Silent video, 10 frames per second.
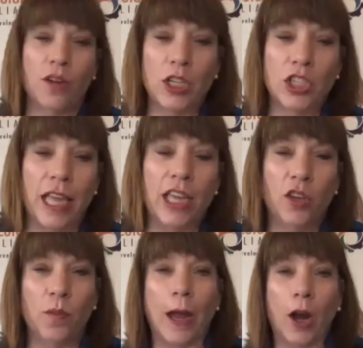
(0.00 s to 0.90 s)
Thank you,
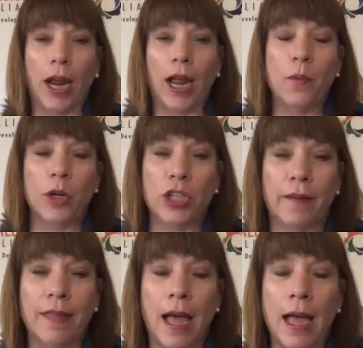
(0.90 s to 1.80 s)
Barry. I
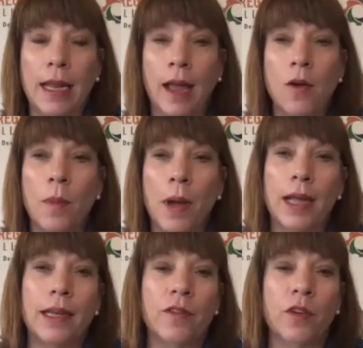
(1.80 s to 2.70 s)
appreciate that. And I
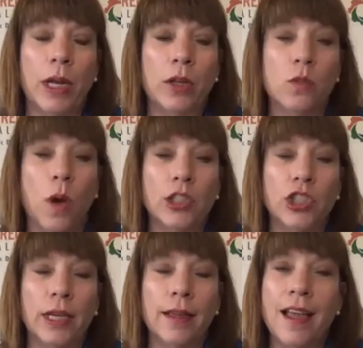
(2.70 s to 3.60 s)
remind everybody who's
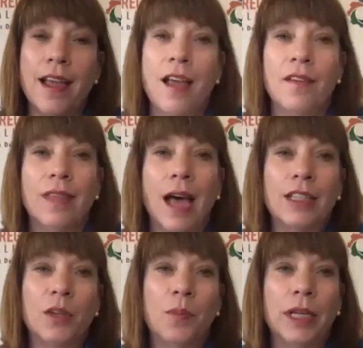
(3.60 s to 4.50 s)
watching that
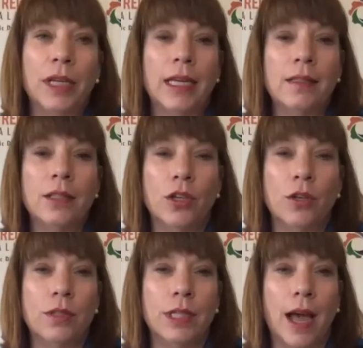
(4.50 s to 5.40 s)
to please
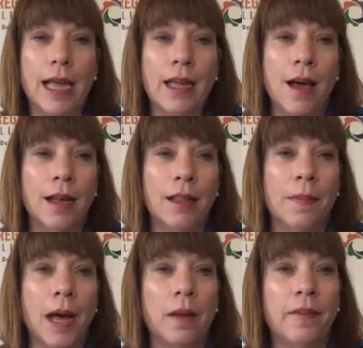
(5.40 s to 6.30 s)
use the icon at the
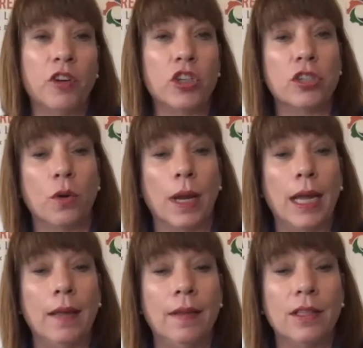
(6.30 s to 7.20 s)
bottom of your
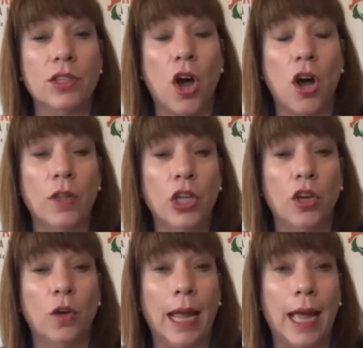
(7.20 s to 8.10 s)
screen that's called the
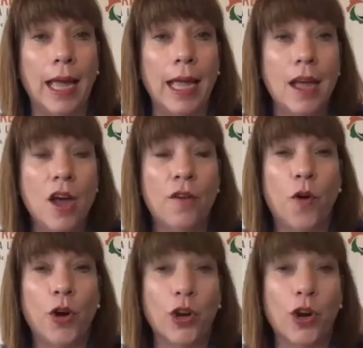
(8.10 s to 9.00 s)
Q&A
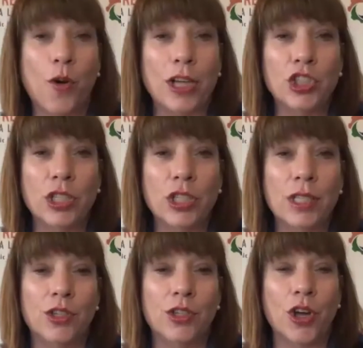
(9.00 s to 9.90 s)
for your questions,
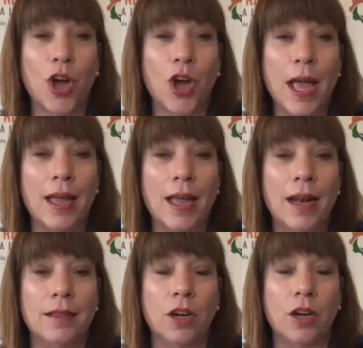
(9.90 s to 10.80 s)
and you can go ahead
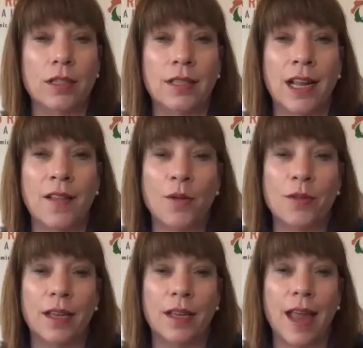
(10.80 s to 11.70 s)
and start sending
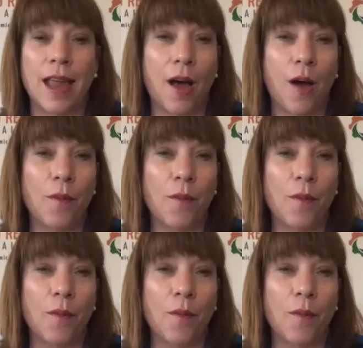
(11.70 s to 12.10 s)
those in now.